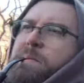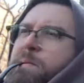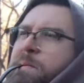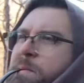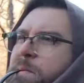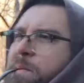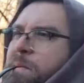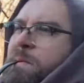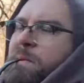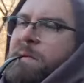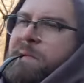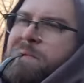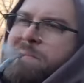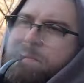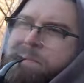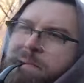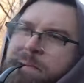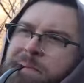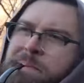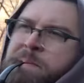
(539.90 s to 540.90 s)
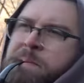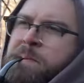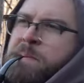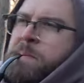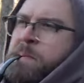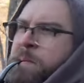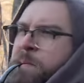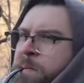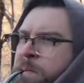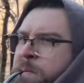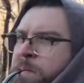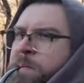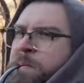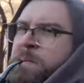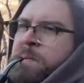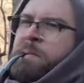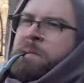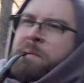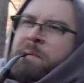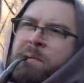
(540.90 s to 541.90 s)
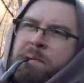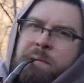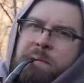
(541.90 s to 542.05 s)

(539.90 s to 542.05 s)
Because once you figure out your style